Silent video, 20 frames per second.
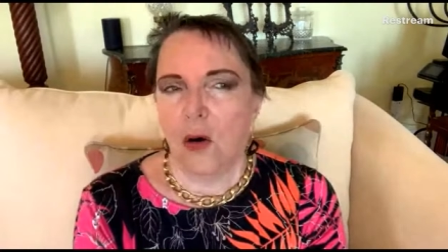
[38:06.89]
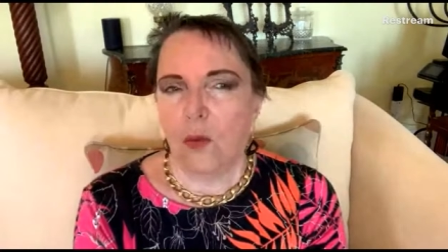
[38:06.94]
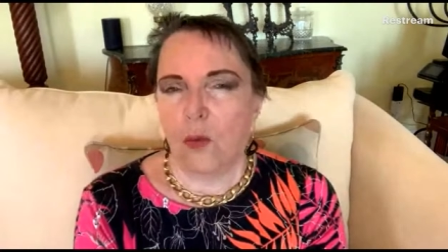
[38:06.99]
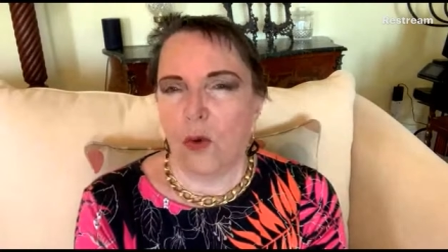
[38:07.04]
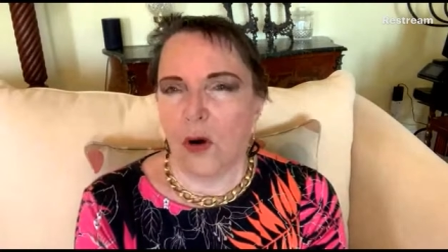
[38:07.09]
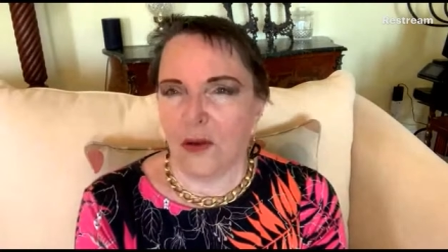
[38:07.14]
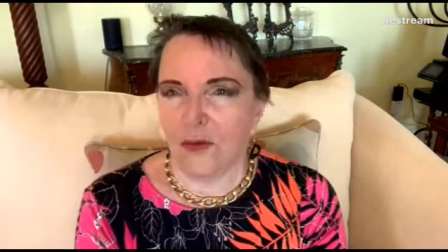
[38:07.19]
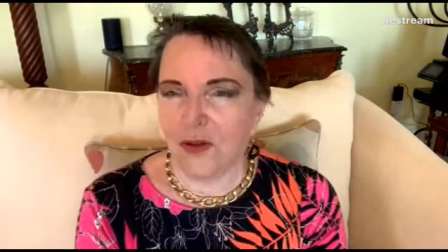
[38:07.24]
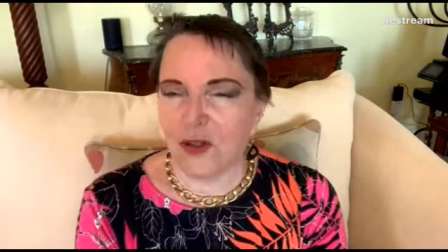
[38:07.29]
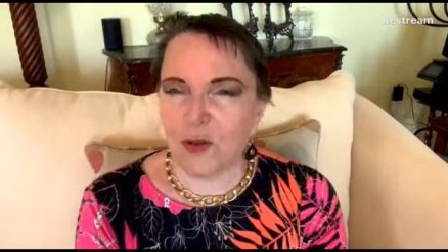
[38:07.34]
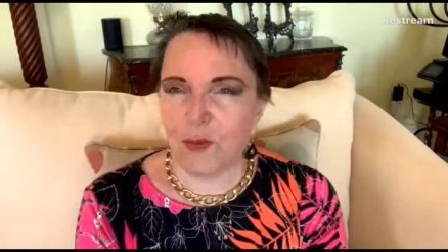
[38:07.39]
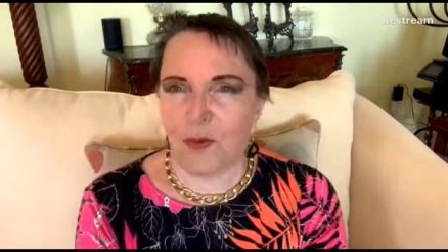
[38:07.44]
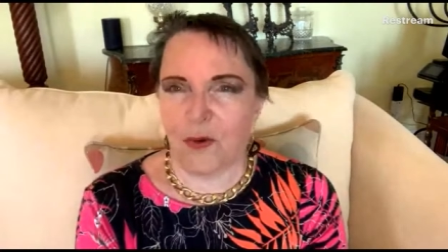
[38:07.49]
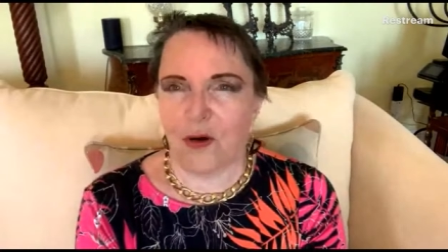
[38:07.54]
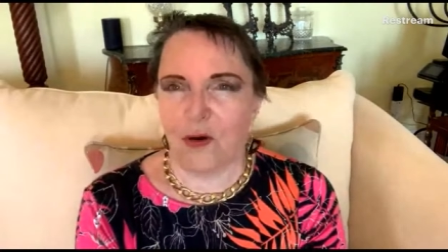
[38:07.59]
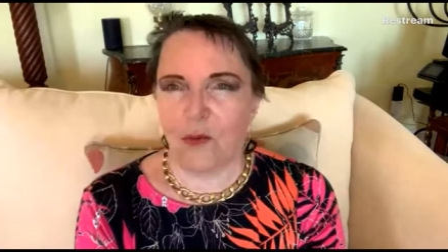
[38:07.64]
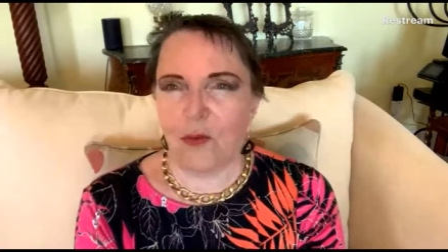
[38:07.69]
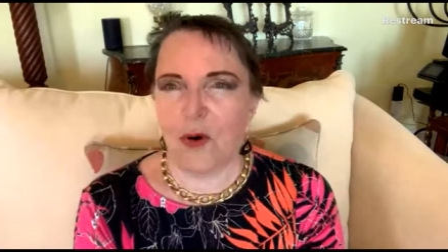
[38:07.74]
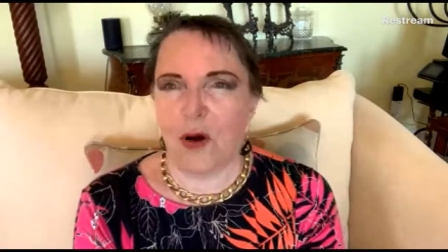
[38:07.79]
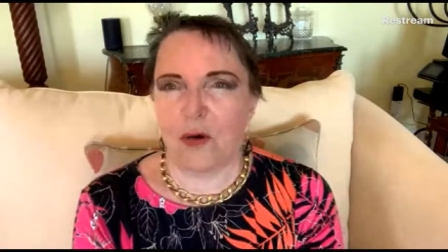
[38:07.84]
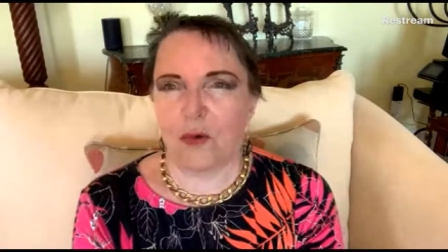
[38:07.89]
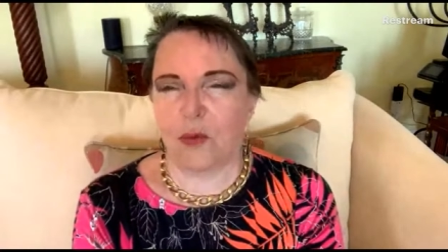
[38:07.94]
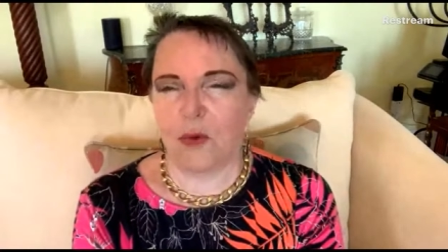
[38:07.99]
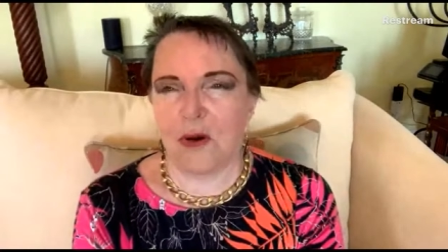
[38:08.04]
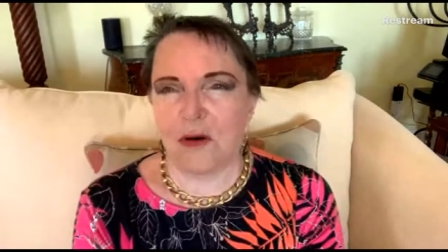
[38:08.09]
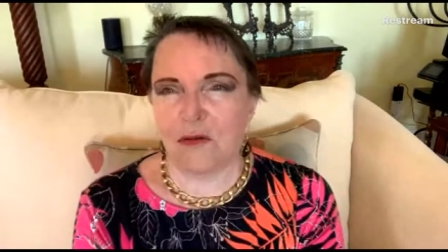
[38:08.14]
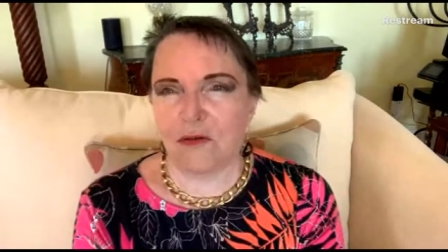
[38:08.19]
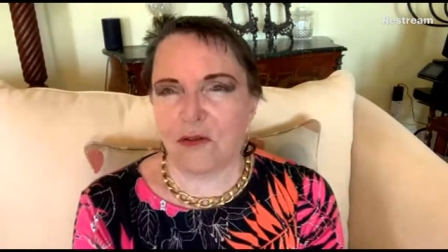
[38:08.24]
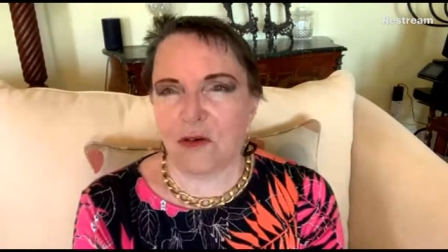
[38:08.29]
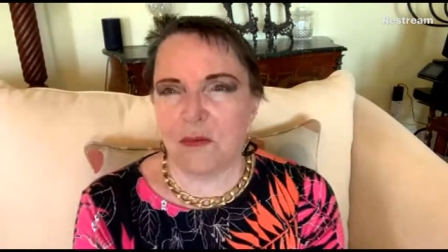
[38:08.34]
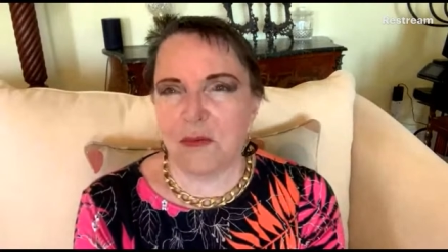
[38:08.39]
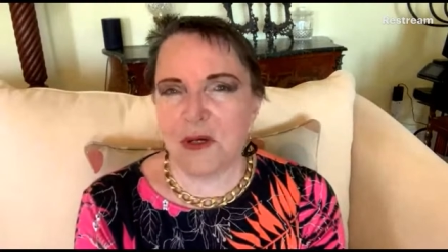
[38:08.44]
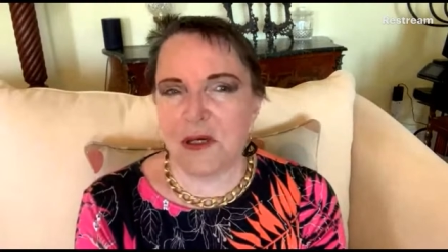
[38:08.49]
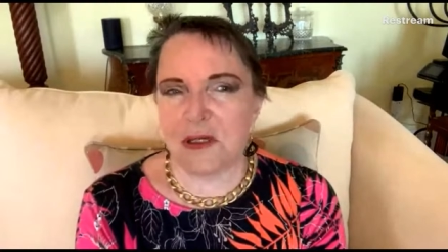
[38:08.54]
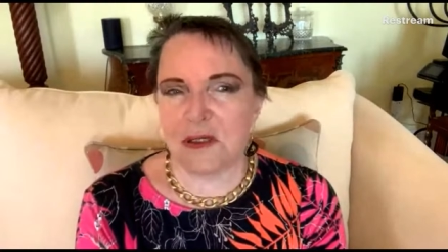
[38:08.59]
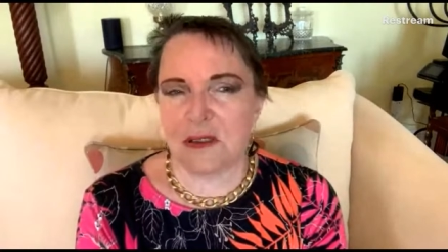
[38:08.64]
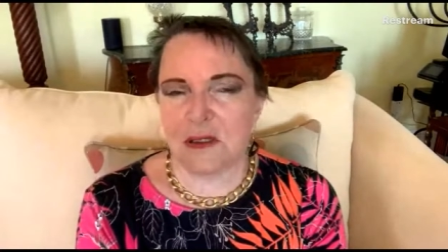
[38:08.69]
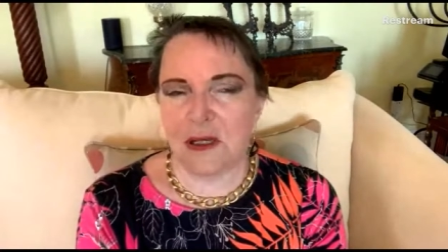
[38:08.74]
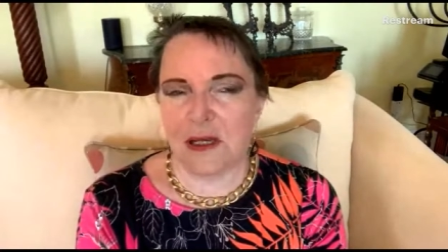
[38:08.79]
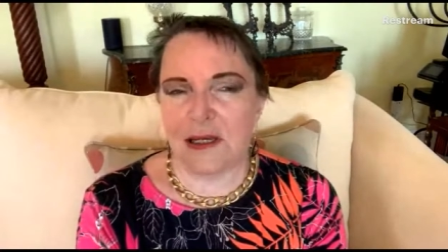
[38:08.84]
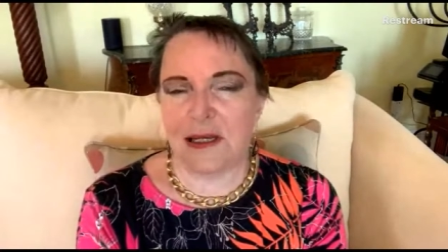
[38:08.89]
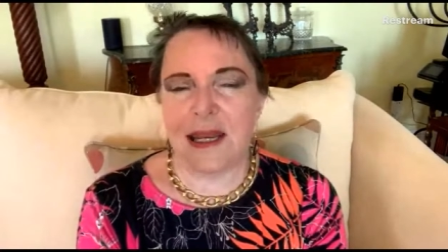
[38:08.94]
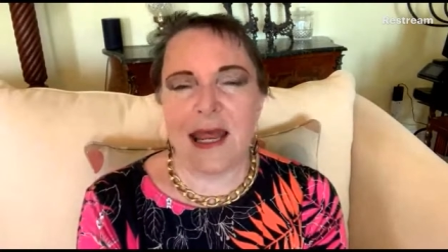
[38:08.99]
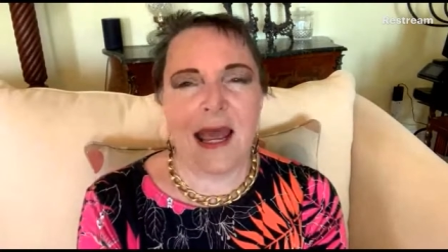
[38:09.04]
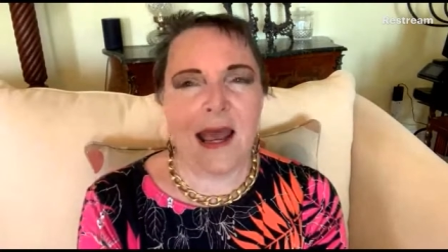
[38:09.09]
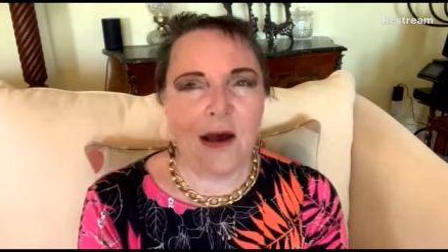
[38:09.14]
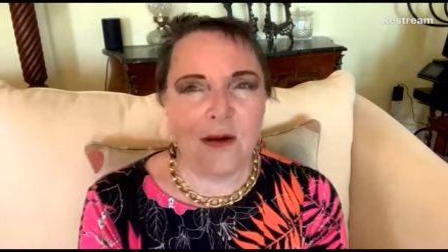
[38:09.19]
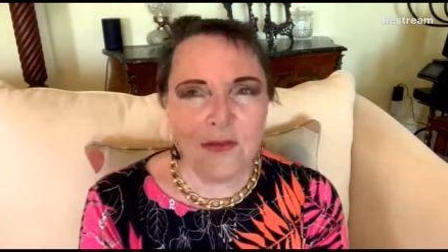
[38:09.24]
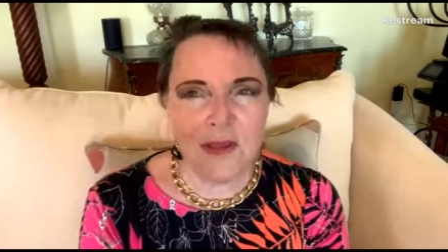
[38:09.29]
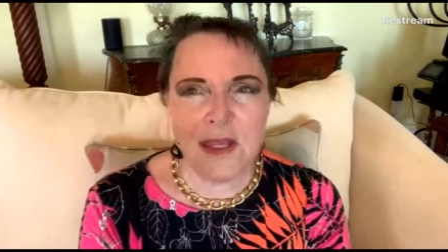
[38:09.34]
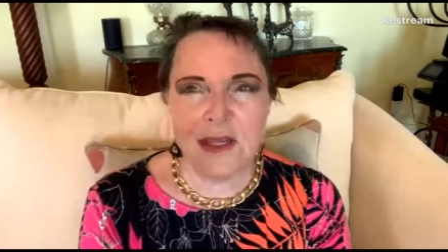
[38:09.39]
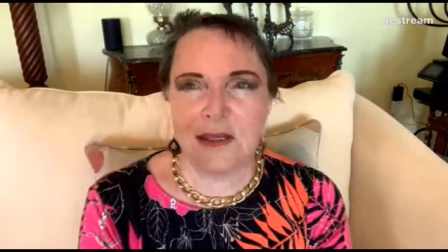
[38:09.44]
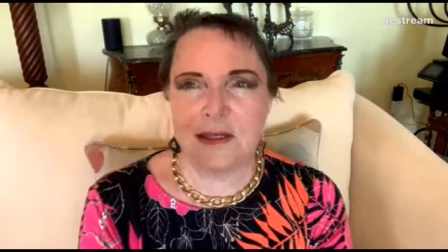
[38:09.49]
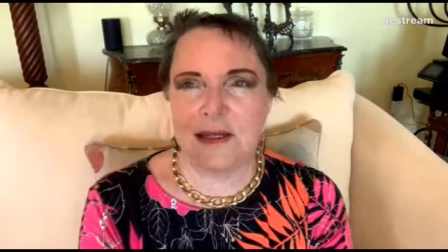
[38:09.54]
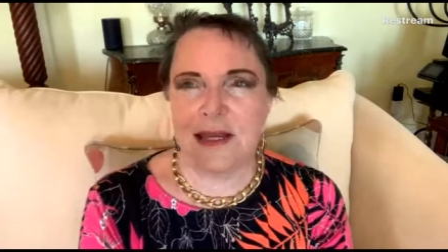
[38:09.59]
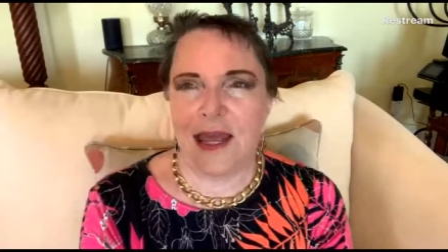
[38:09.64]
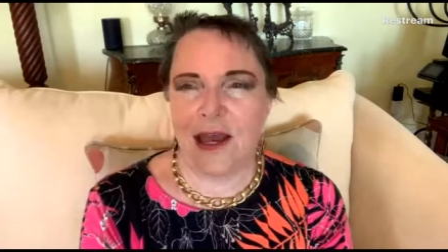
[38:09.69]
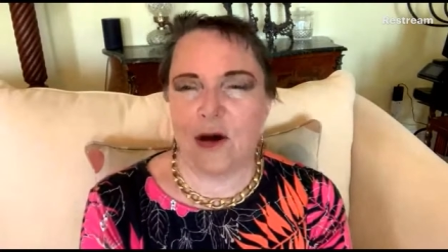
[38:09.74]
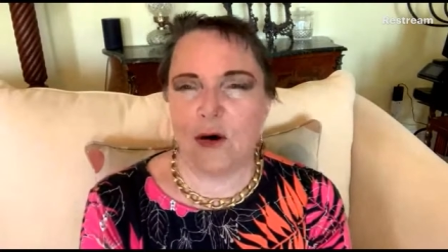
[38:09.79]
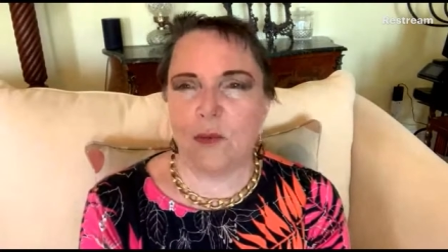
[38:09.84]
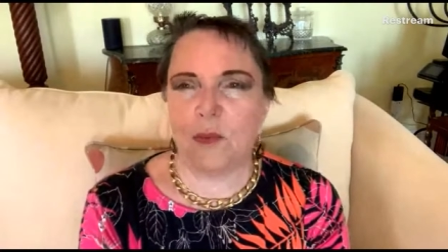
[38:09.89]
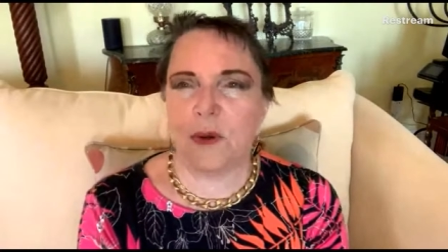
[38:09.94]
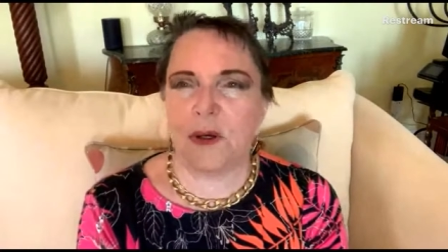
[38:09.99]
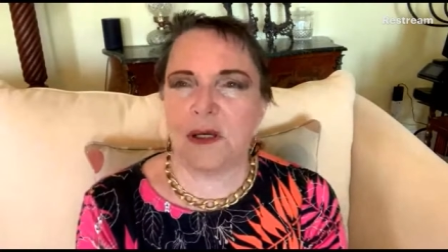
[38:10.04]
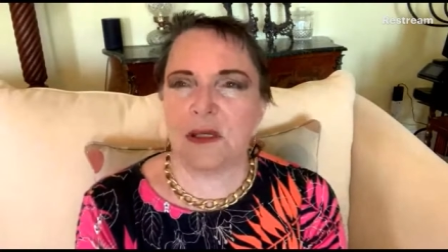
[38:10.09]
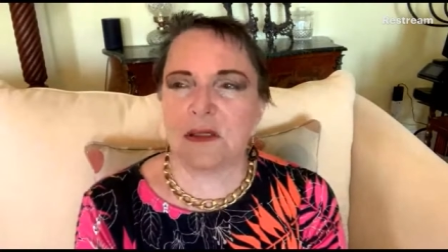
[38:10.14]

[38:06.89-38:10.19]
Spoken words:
what the spirit world want from us and how they can help